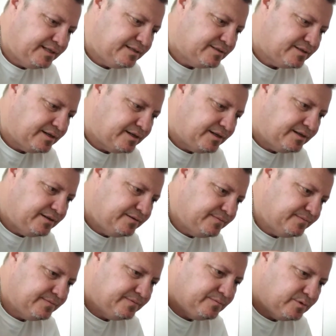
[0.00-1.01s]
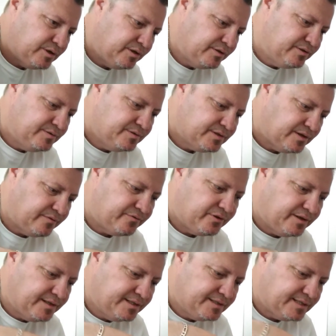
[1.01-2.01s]
So what I'll do is I'll
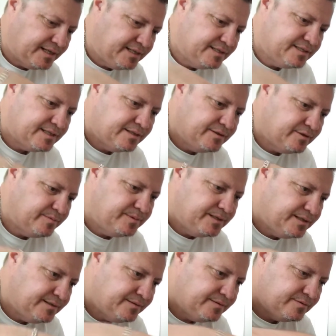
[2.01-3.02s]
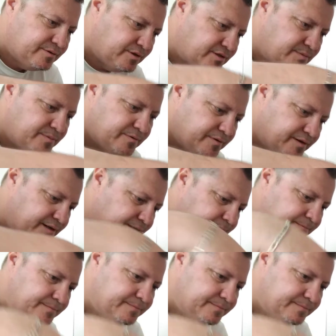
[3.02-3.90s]
fry these onions a little bit, toss them around,